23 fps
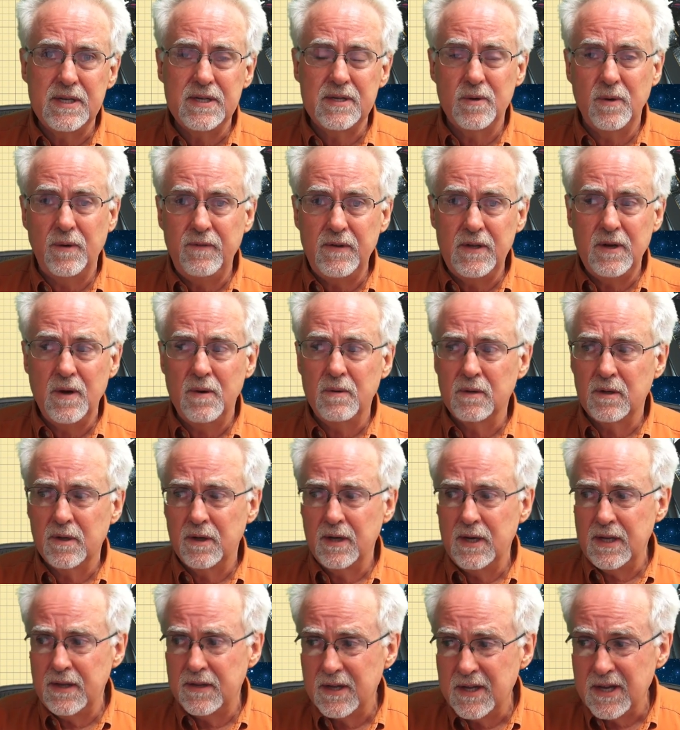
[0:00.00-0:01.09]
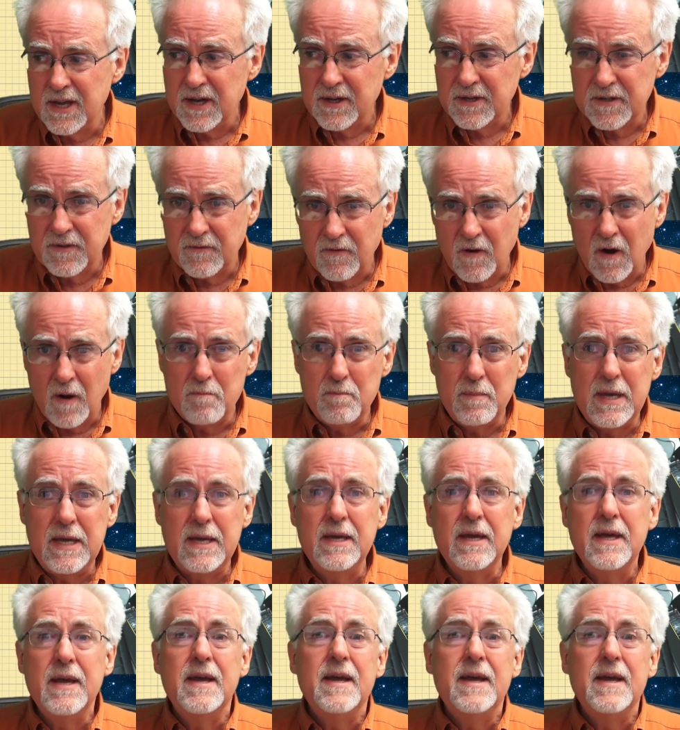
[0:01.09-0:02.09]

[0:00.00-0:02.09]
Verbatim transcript: So if you don't learn anything else from me,